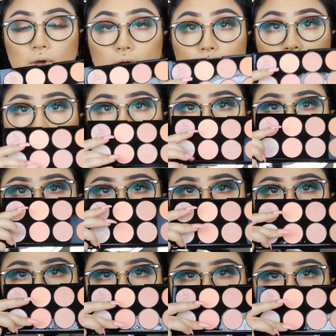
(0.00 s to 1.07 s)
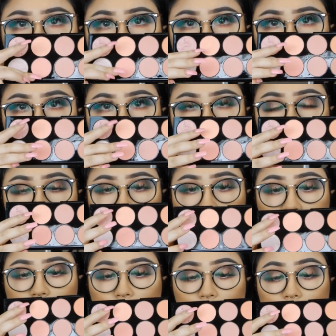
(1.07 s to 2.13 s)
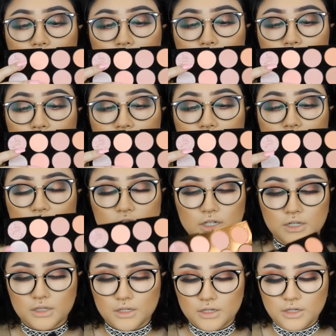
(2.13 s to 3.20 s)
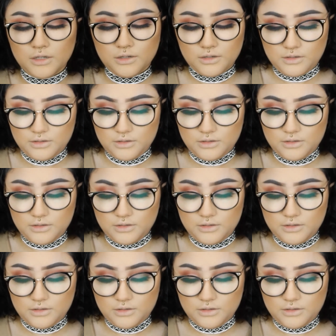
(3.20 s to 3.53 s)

I'm going to mix these two, this more coral and pinkish color.